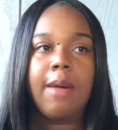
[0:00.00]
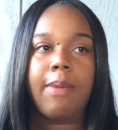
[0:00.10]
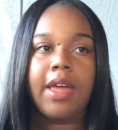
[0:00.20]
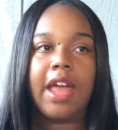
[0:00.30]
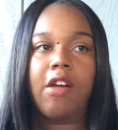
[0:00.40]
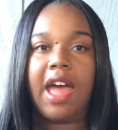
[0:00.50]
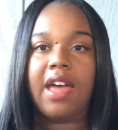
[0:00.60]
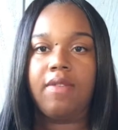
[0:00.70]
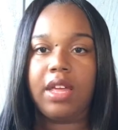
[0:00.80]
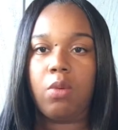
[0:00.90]
But I don't
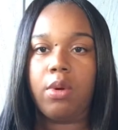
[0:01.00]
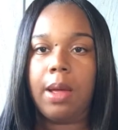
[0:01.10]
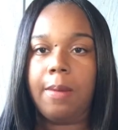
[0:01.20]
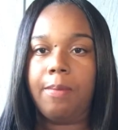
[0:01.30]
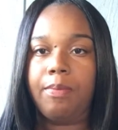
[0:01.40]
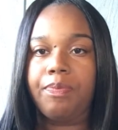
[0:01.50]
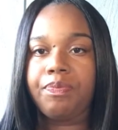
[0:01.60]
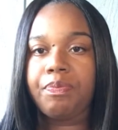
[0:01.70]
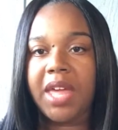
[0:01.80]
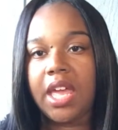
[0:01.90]
have like um
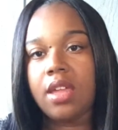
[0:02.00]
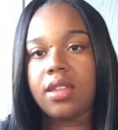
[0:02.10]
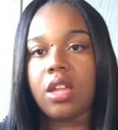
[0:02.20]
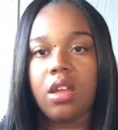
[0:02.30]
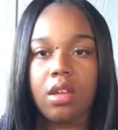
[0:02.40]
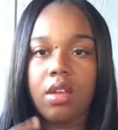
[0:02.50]
pants, the uh,